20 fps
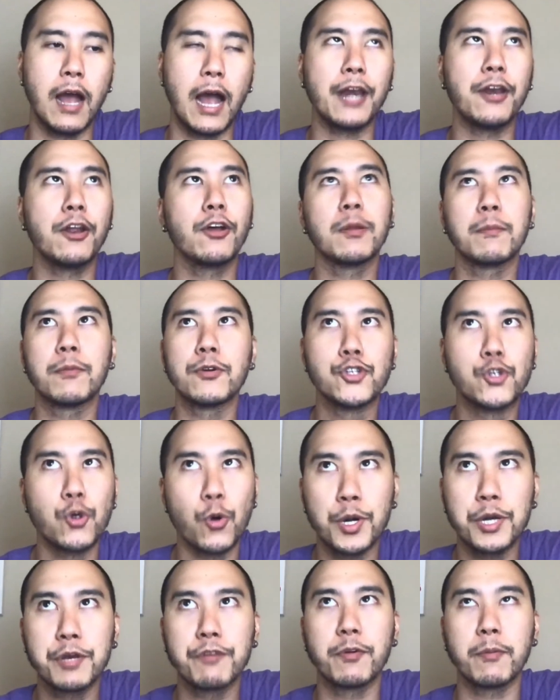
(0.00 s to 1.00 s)
I know the
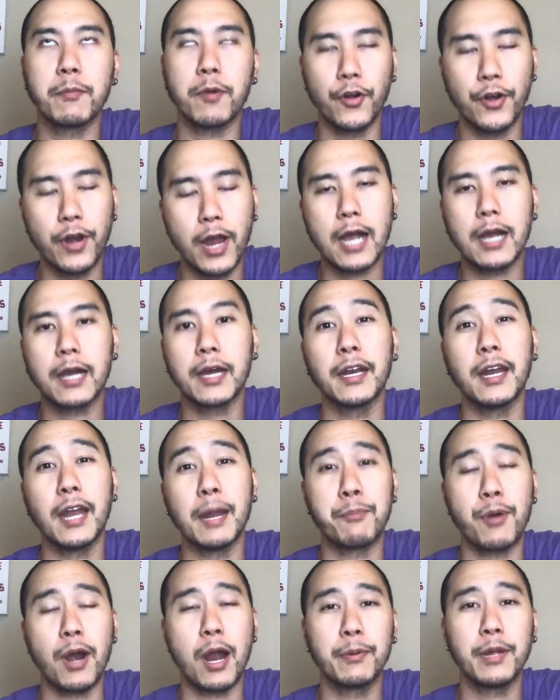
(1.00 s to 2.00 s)
majority of them are not going to
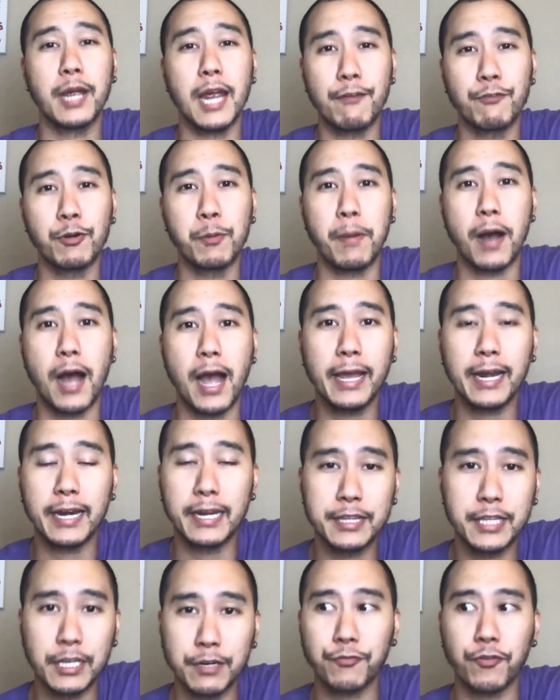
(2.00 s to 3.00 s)
probably ever buy
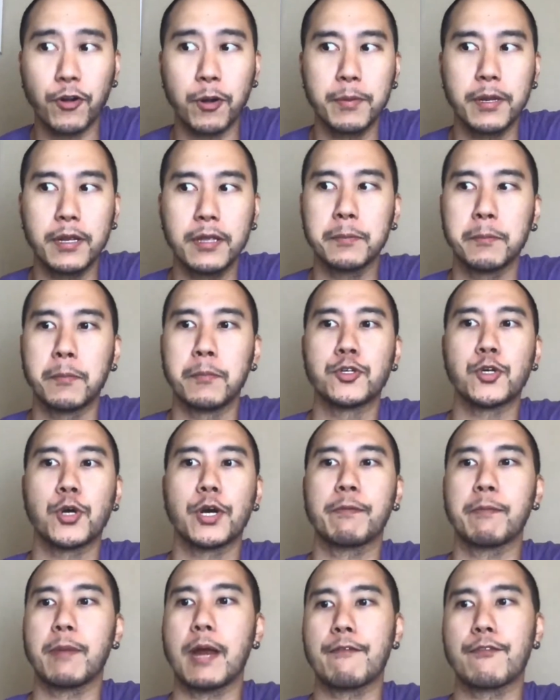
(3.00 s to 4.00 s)
anything from me. The
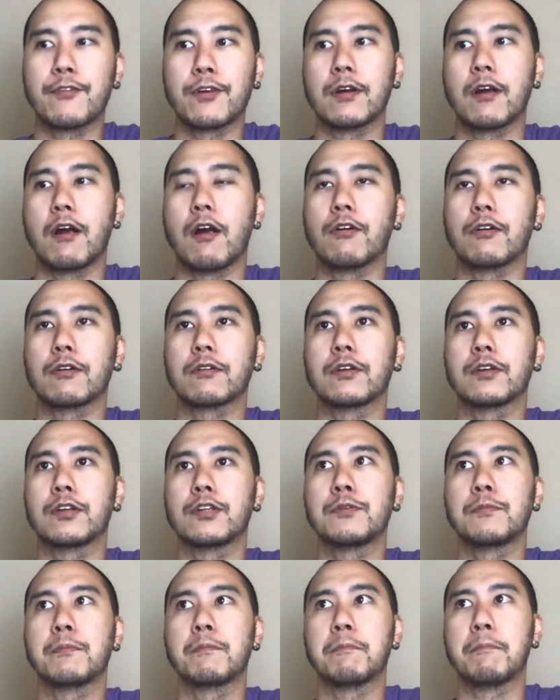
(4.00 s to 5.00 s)
majority of them aren't
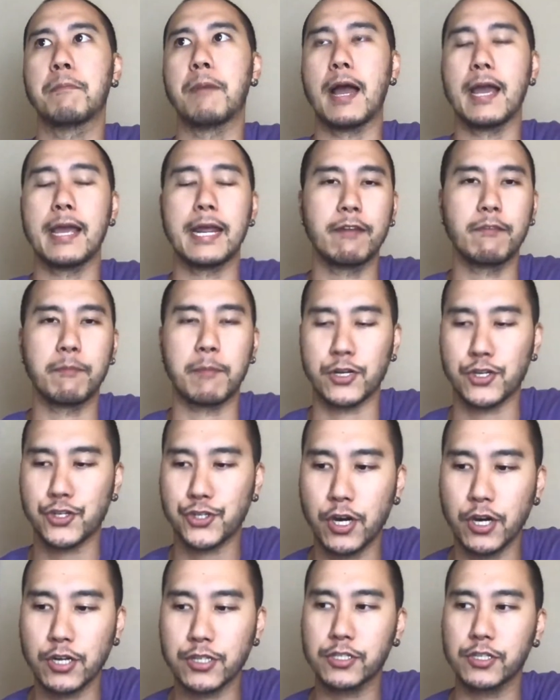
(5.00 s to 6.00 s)
going to buy any of my
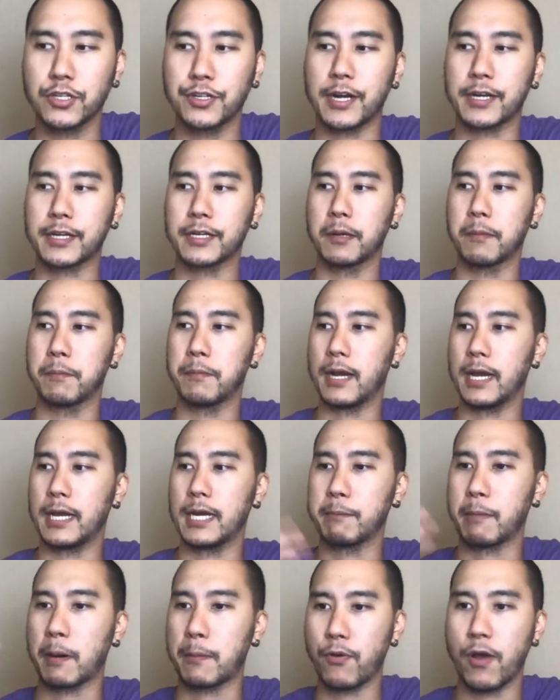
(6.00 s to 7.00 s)
shirts. They're not going to buy
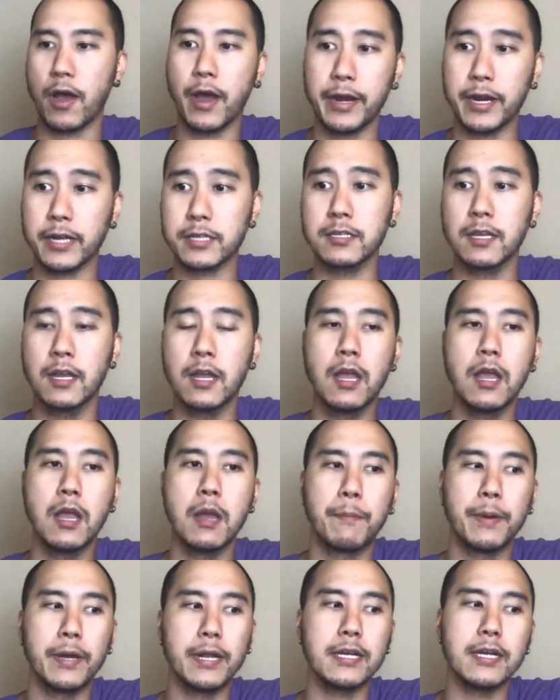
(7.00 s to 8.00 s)
any of my products.
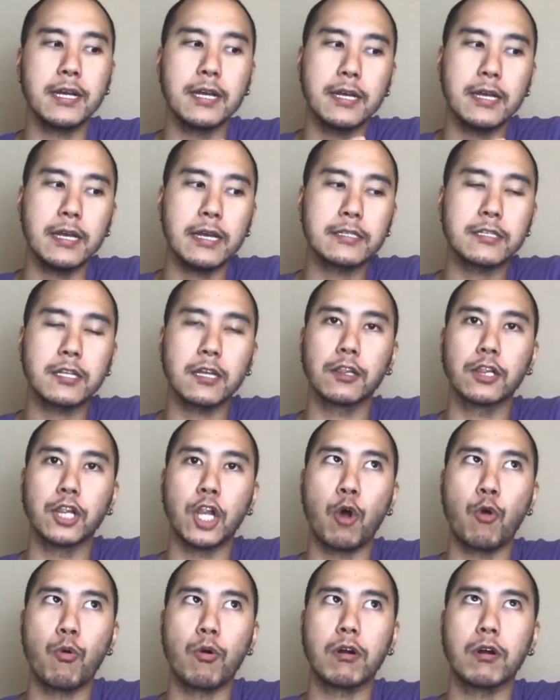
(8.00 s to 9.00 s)
But it's a
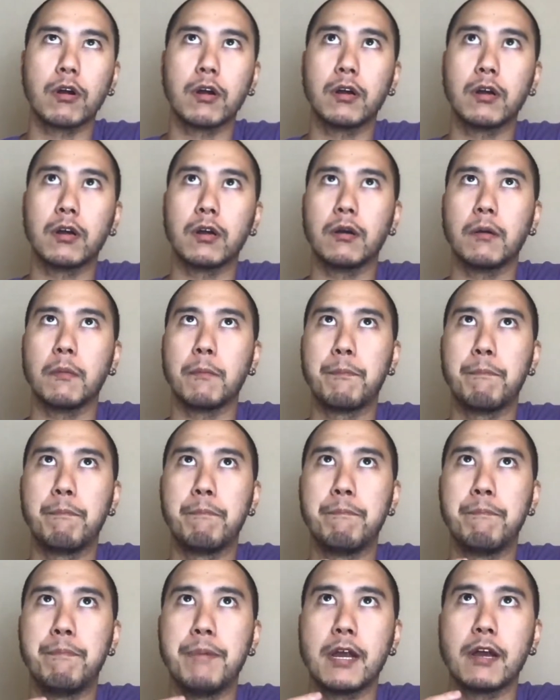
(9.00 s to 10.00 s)
lower
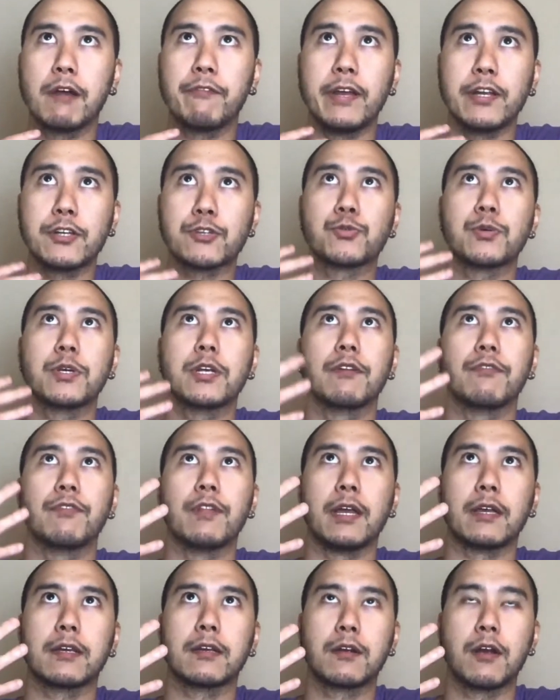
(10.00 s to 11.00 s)
barrier of entry of
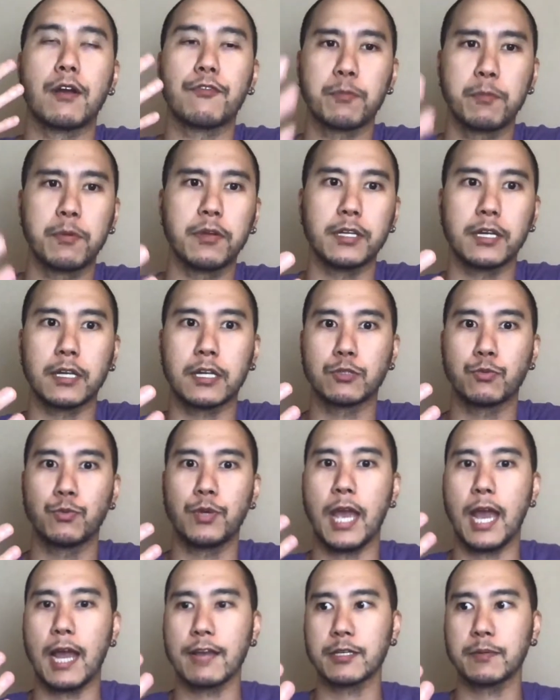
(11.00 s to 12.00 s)
like comfortability, because
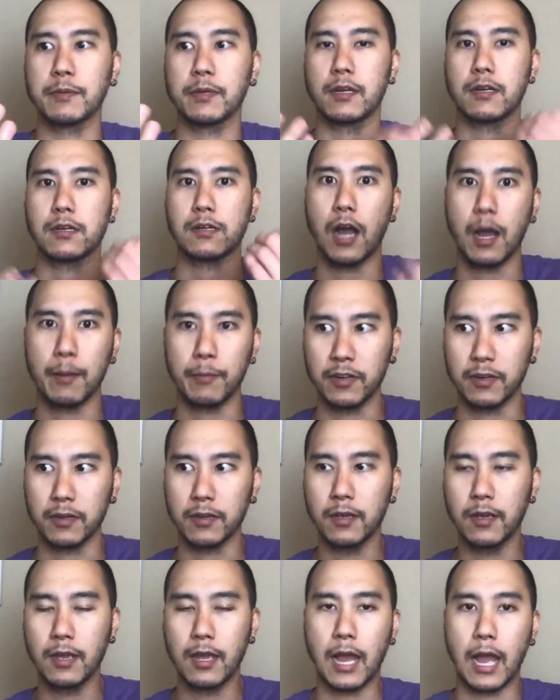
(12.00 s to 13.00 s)
we have something in common.
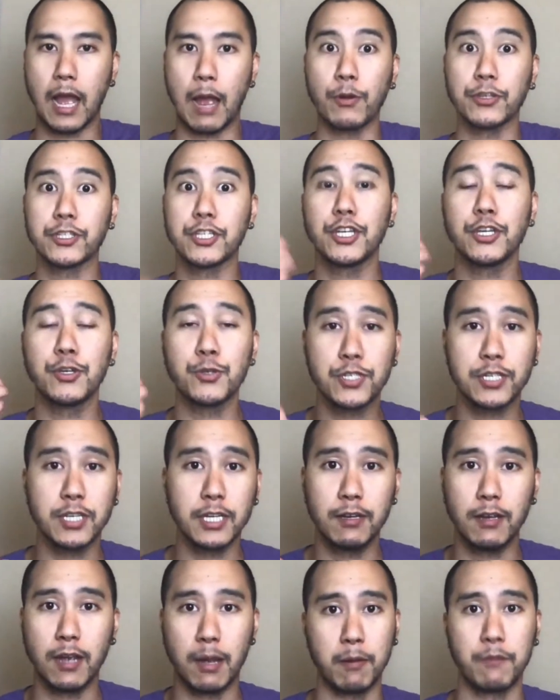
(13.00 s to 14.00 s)
I went to
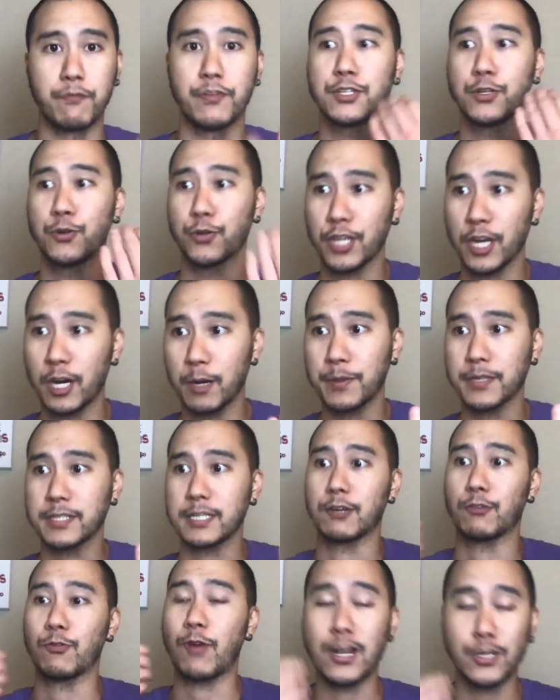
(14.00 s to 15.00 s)
UC. I'm a physical therapist.
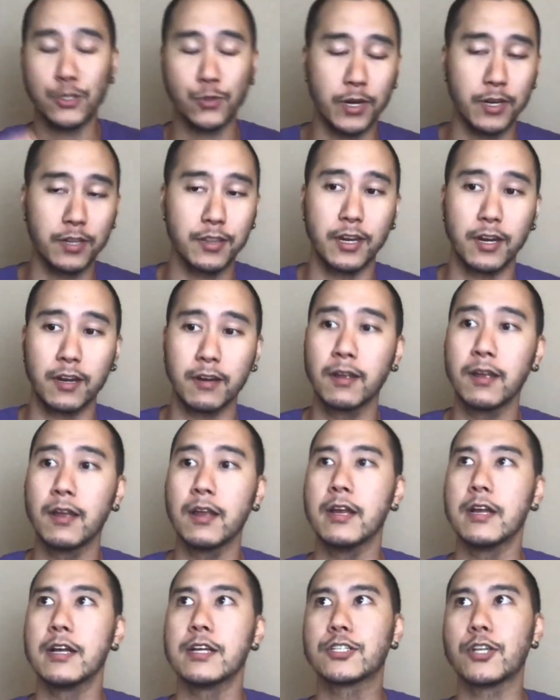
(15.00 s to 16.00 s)
I graduated there.
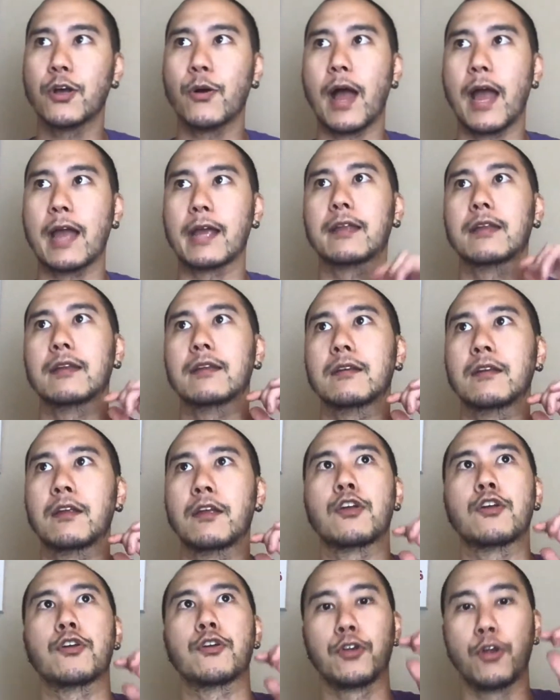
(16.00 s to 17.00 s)
So I can
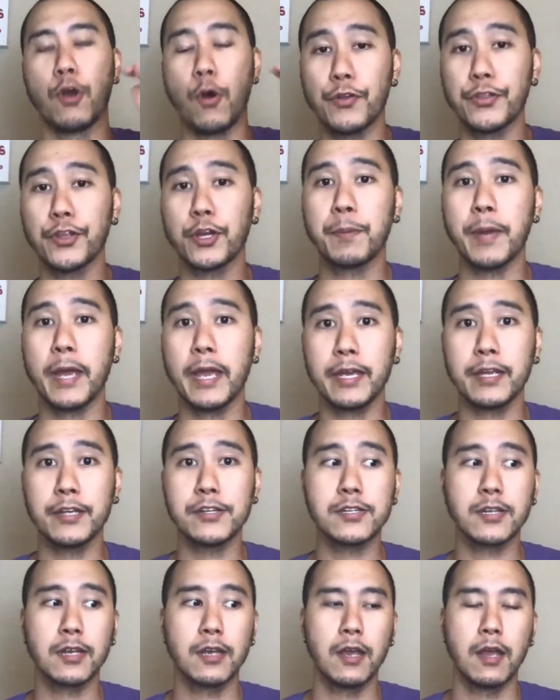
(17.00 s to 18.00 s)
go on their
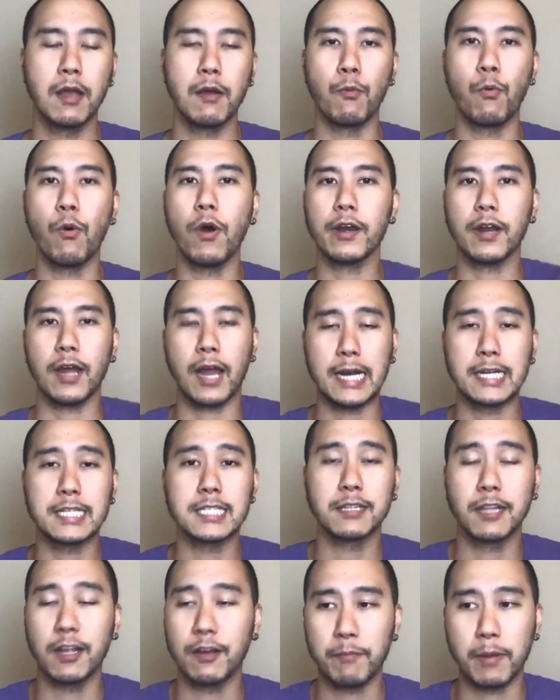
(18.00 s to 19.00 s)
page. One, I
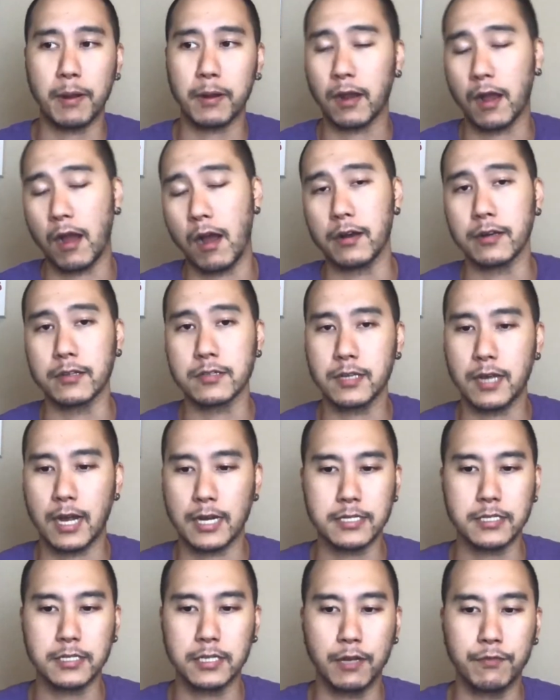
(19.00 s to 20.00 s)
just love I
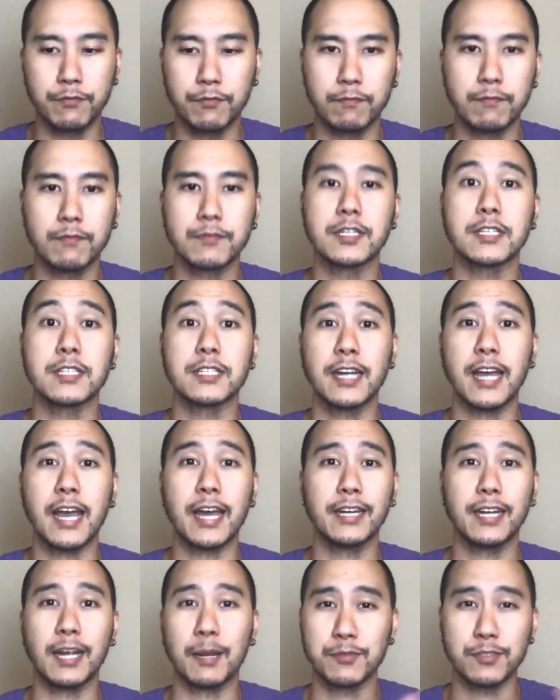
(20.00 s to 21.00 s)
just love Cincinnati.